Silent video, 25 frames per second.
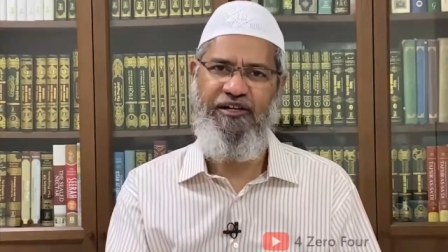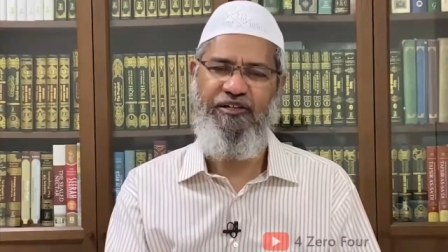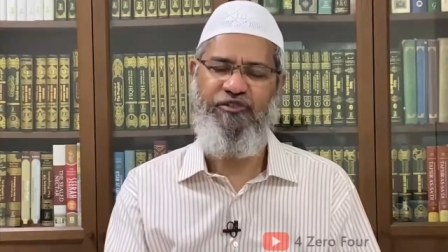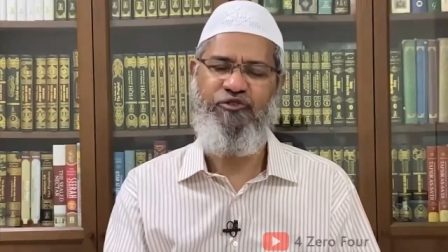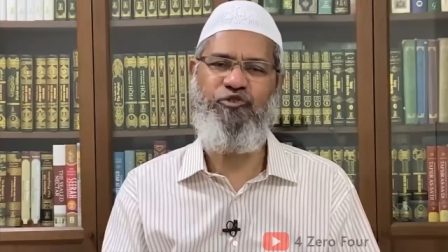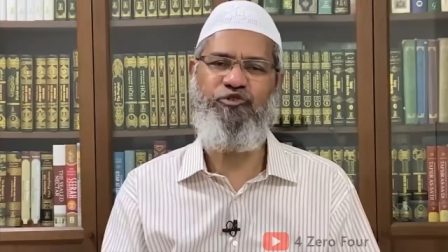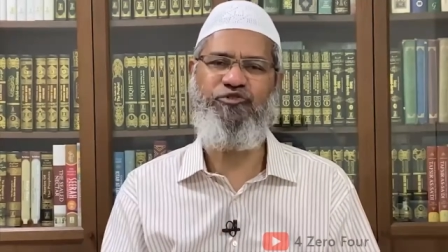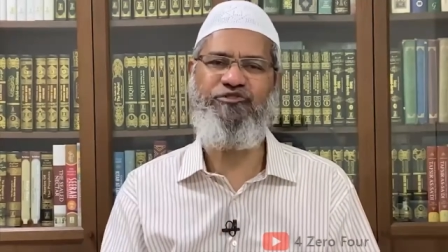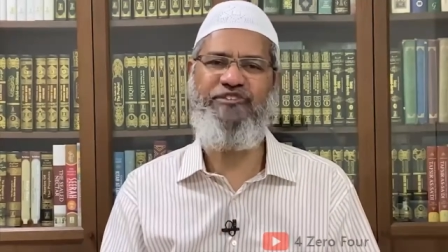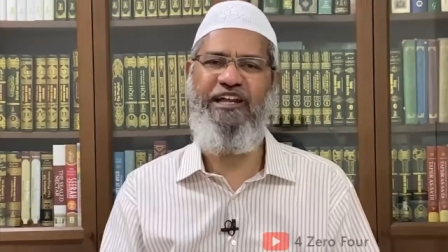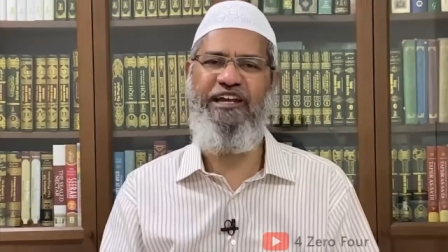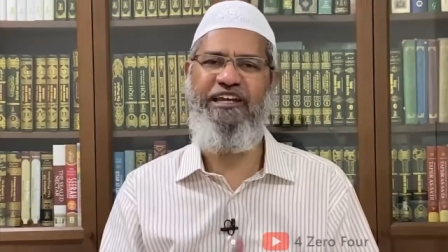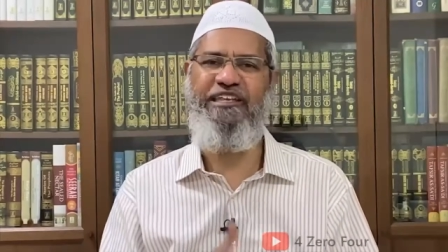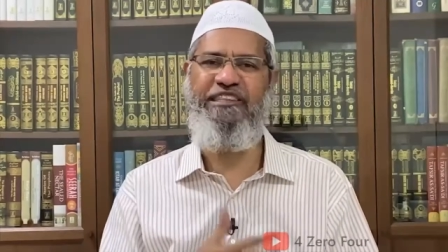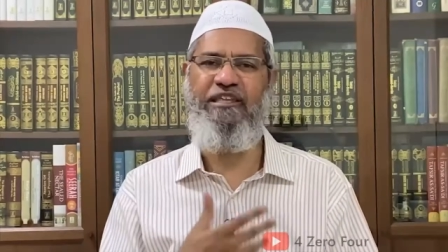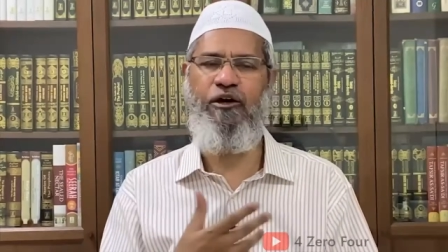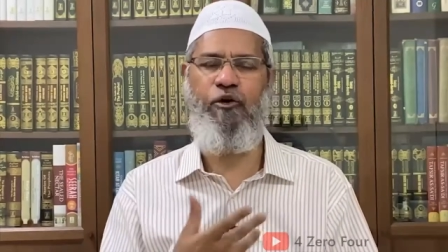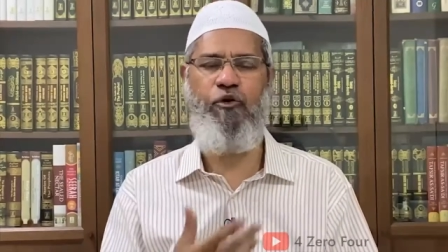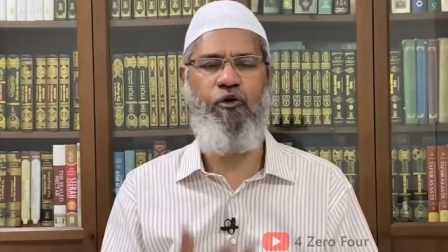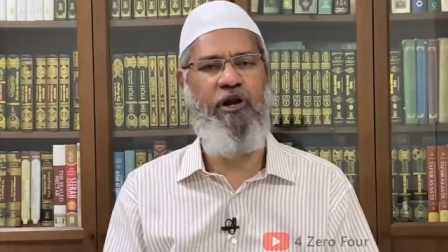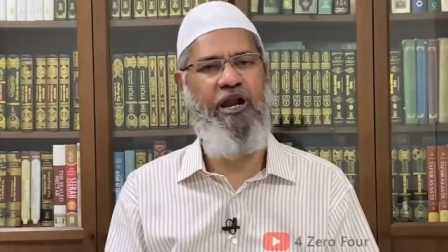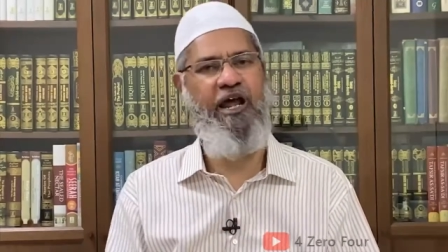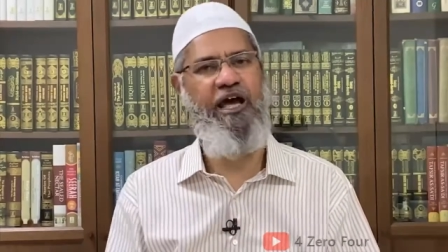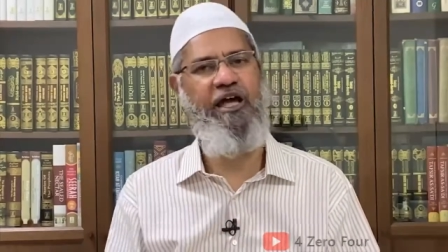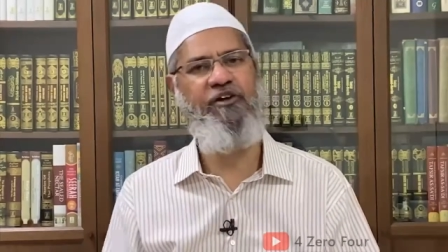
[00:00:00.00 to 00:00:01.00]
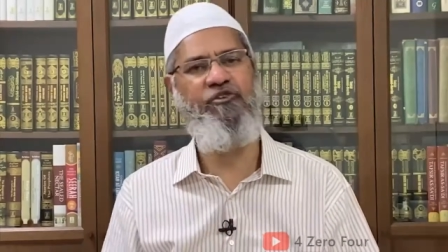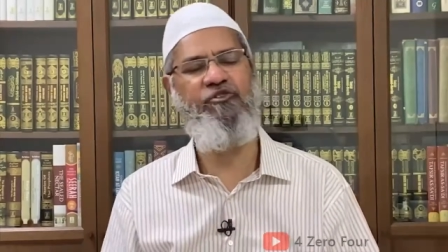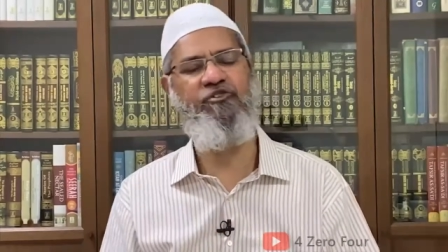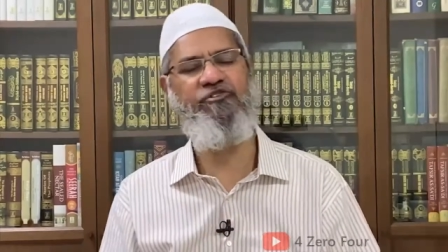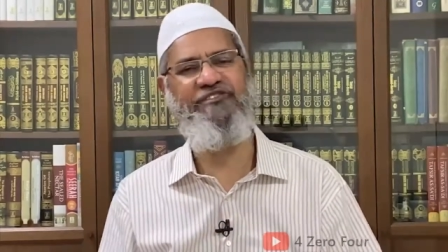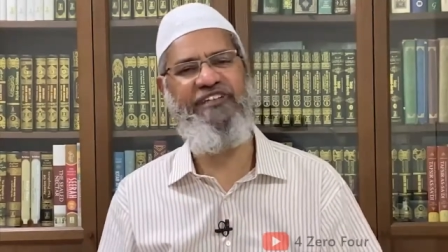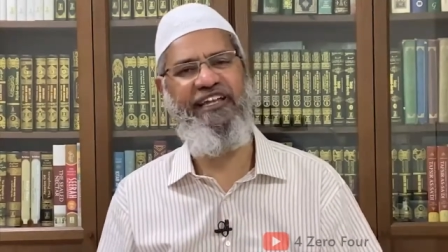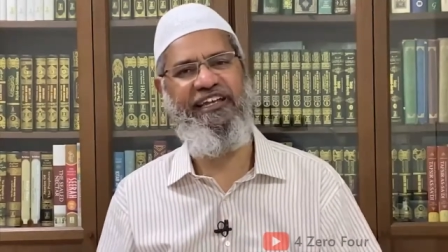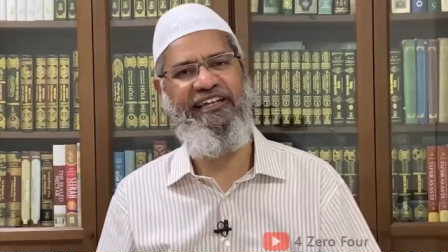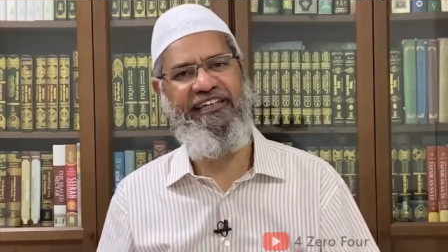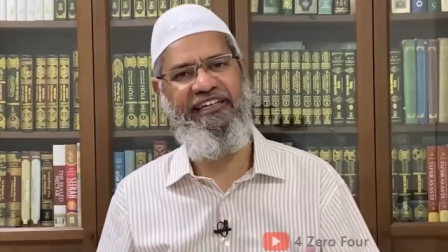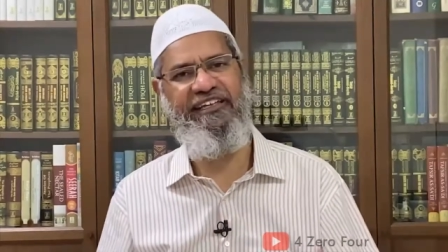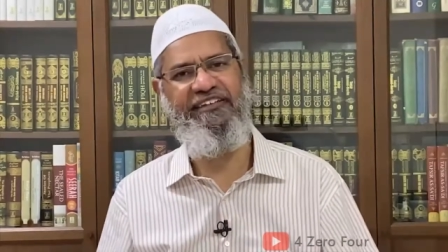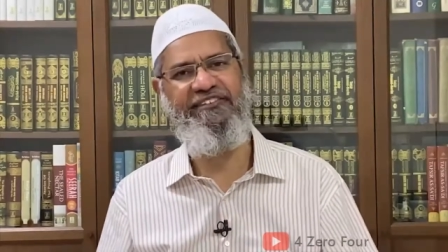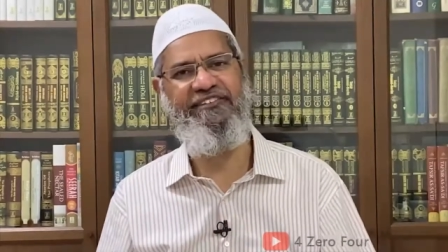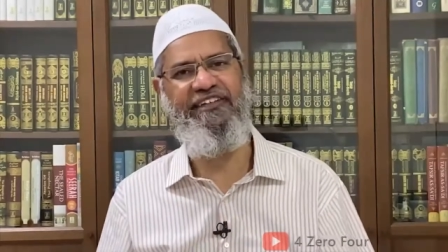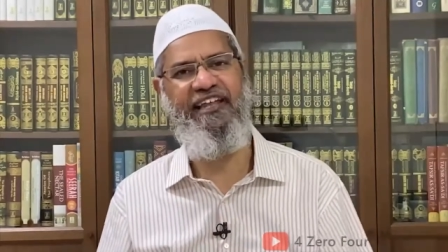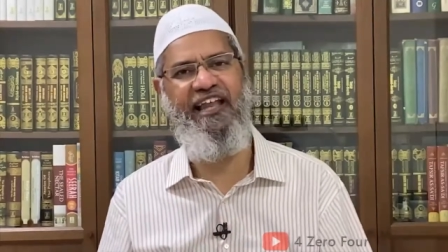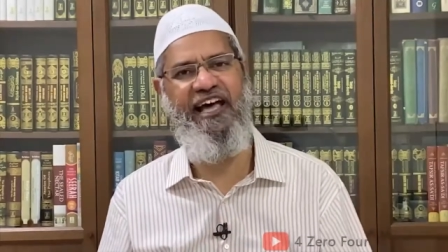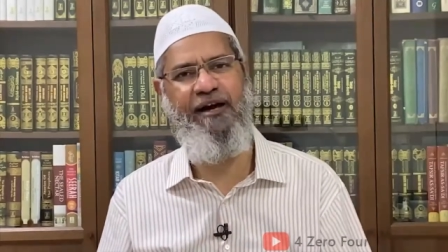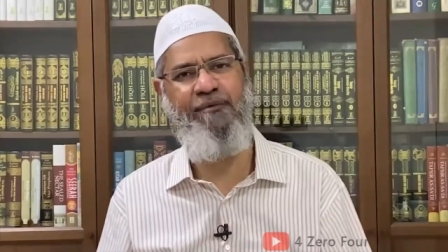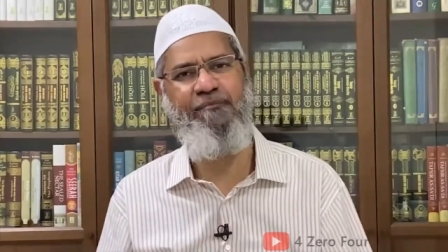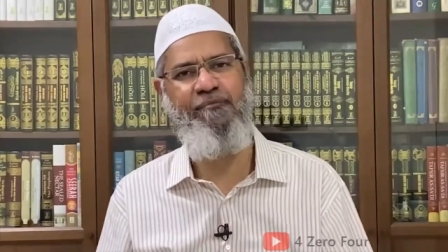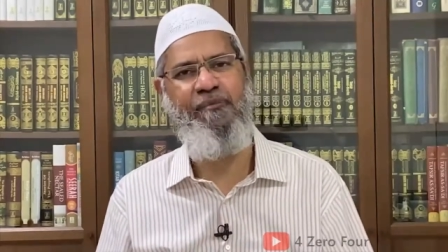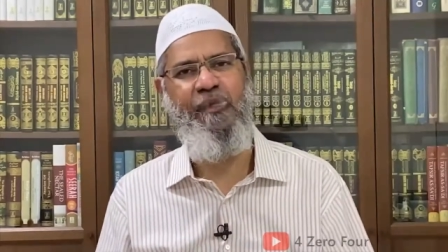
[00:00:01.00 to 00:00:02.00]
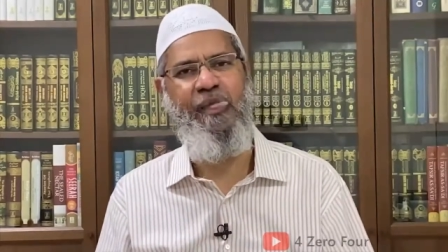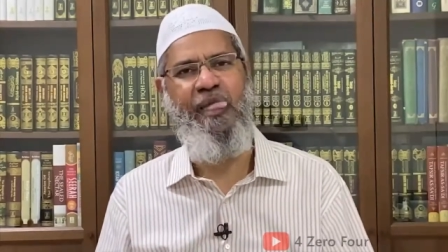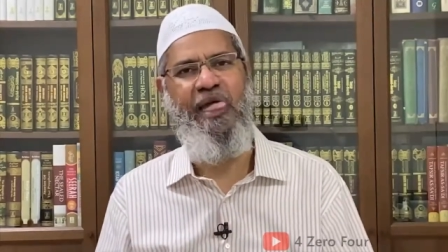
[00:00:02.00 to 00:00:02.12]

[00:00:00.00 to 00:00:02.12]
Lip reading: to study the Quran, to study Islam,